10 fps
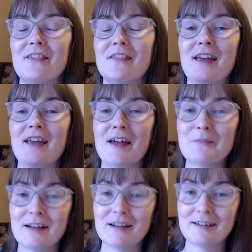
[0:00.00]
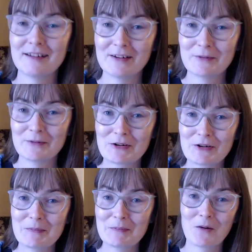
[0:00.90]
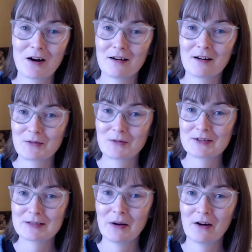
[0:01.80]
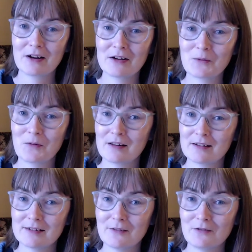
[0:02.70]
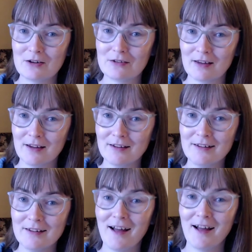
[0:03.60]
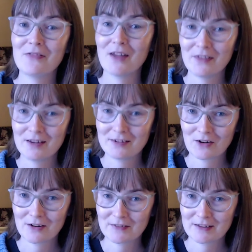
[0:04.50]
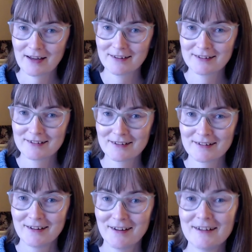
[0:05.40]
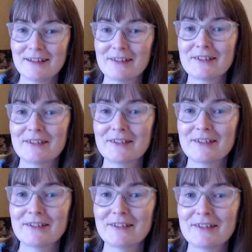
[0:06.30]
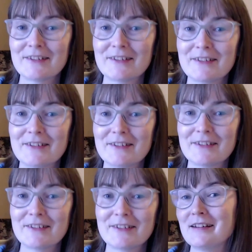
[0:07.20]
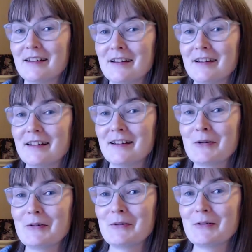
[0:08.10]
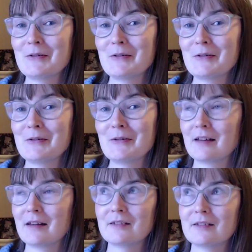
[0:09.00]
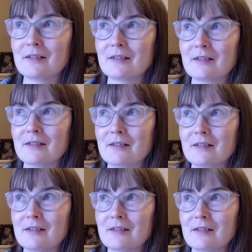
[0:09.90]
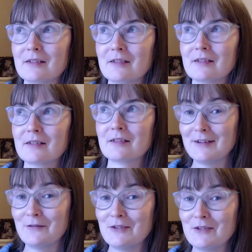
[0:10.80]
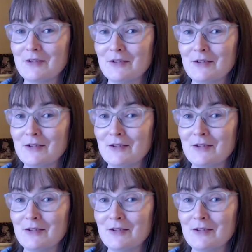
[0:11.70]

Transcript: 10 minutes in the room where rosemary was diffusing, and then they started the test. Some people waited 10 minutes in a room or space where rosemary wasn't diffusing,